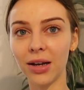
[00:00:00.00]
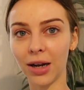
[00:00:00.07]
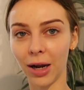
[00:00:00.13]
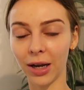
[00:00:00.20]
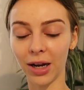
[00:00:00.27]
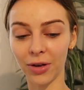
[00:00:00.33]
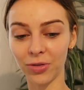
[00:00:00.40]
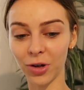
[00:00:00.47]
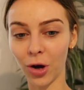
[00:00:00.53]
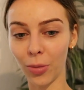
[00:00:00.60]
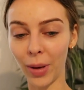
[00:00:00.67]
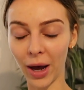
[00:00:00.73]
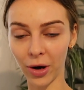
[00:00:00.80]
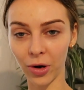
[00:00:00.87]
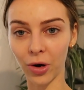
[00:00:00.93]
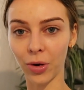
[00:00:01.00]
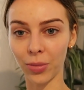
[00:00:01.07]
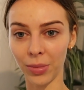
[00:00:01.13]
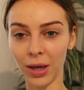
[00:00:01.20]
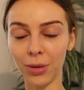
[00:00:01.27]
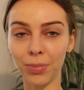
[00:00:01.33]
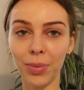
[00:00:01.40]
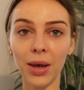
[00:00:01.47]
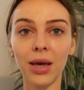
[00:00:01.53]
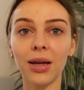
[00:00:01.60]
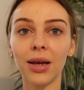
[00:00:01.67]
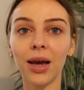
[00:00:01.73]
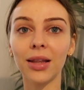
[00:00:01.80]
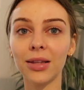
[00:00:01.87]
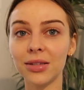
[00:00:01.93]
and I'm gonna have to go back home and pay
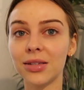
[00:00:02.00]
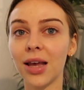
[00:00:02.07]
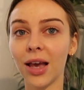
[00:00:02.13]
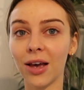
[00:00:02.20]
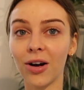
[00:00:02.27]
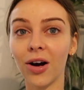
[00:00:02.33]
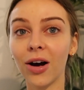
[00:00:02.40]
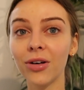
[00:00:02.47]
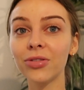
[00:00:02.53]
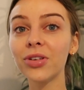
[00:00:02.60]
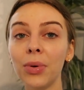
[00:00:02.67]
to get these taken off.